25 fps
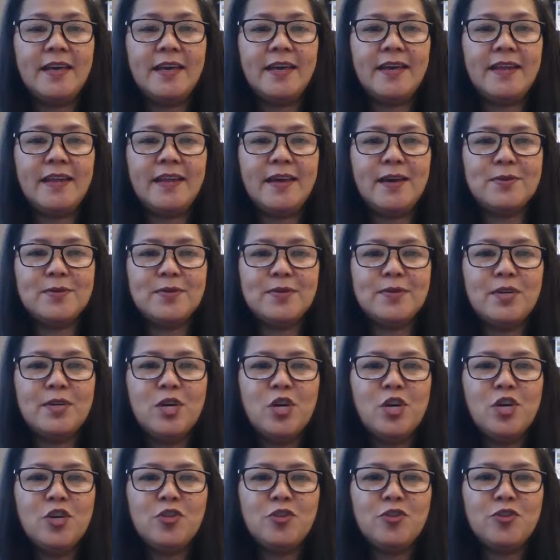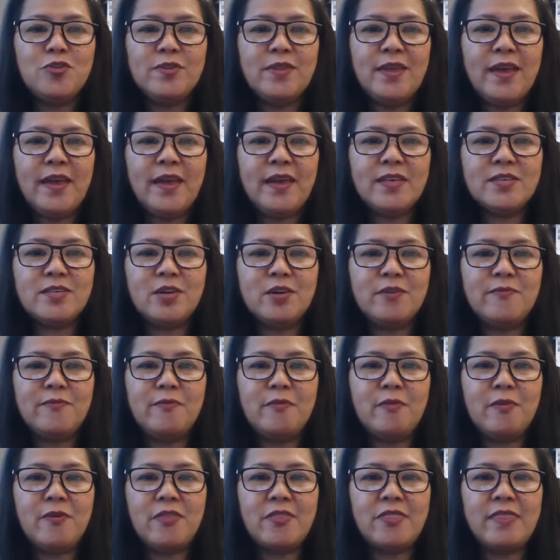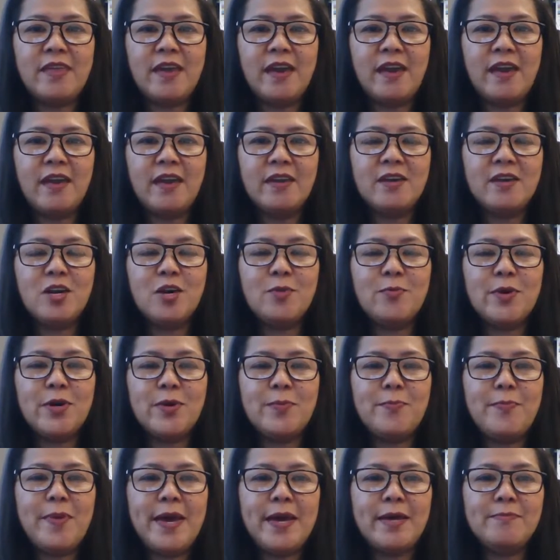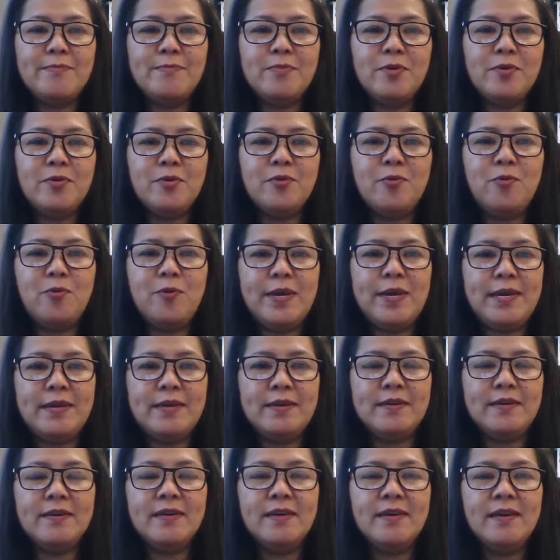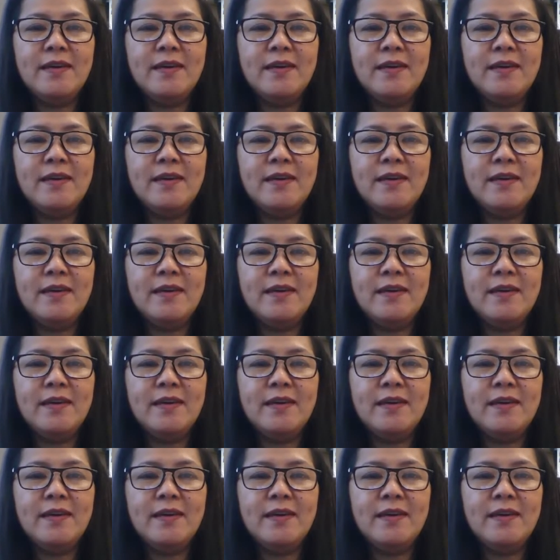Hello. Today is our fourth day of our Banned Book Week,